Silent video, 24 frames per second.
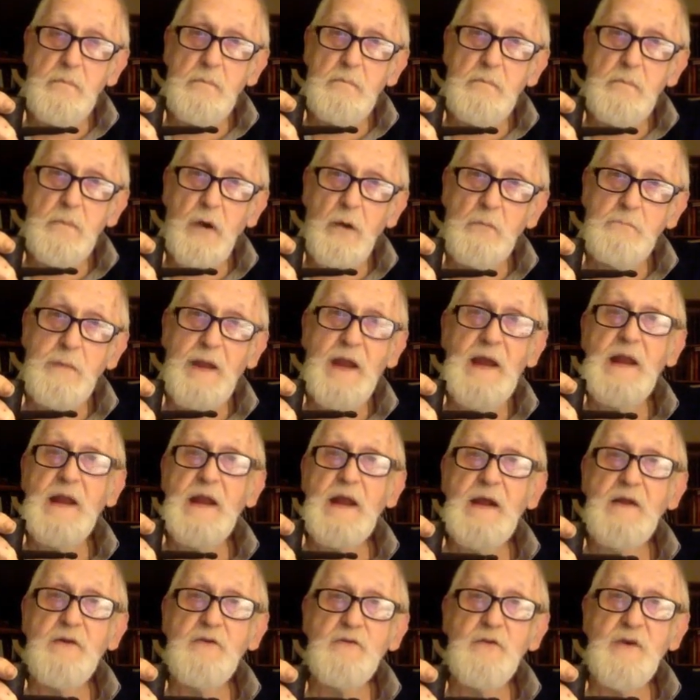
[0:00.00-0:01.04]
a
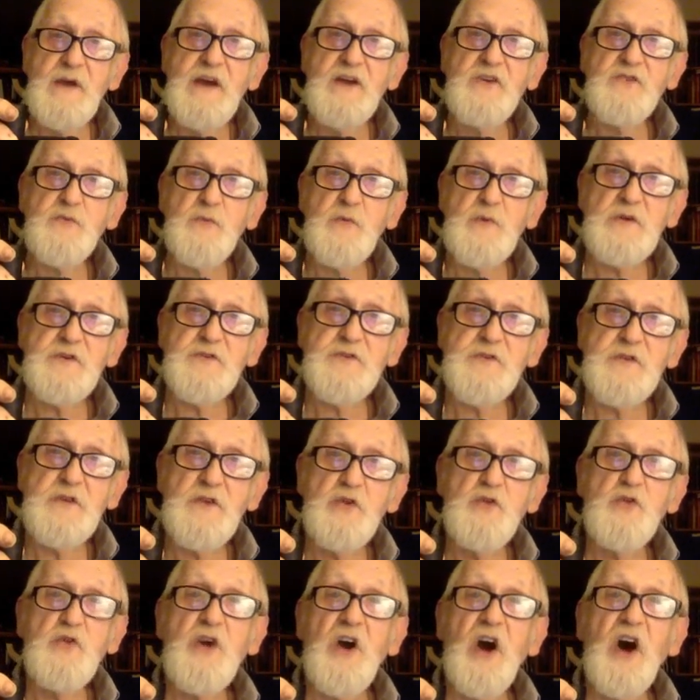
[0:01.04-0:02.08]
mailing address was
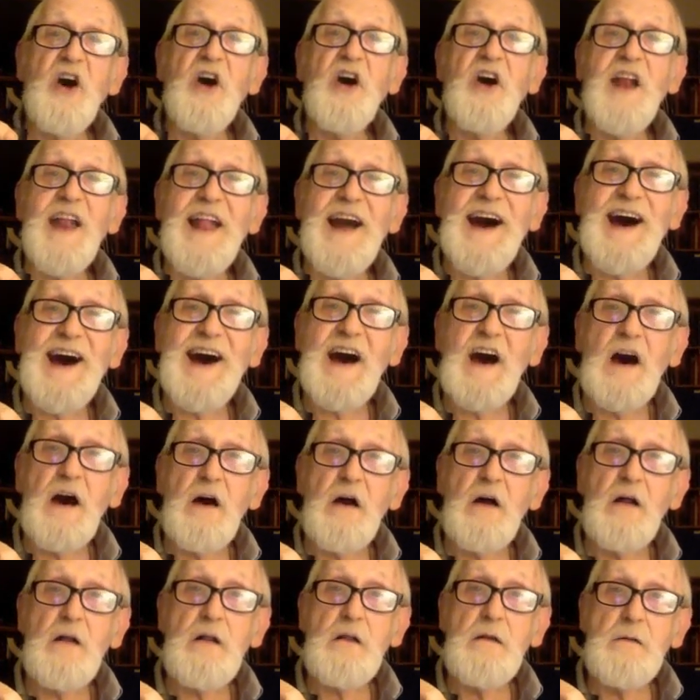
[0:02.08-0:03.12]
New Carlisle,
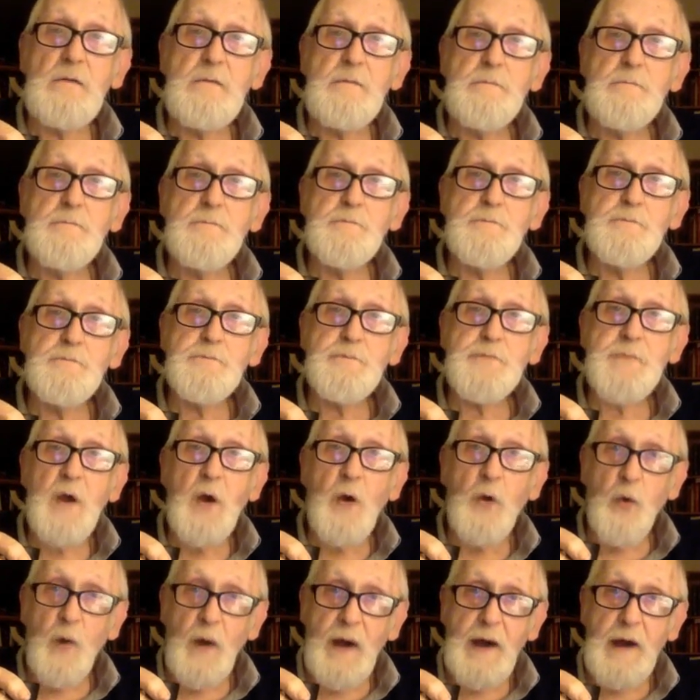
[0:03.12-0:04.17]

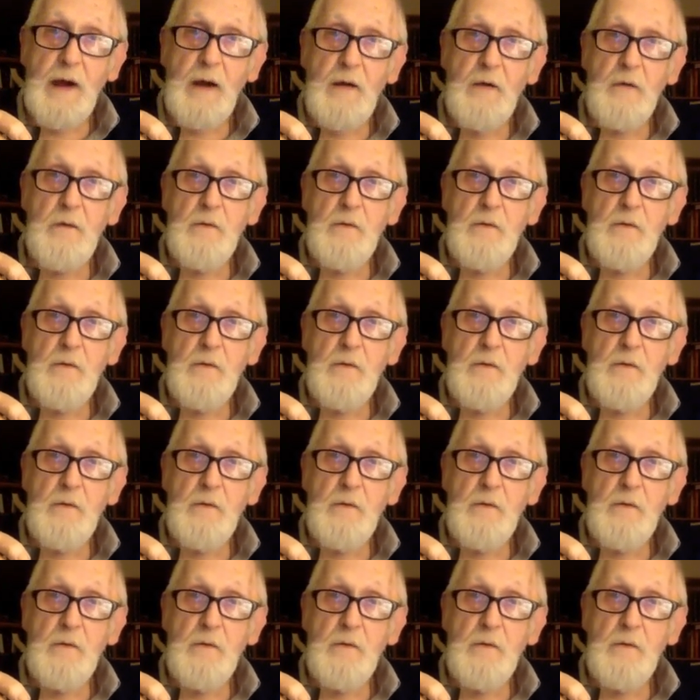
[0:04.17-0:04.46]
Ohio.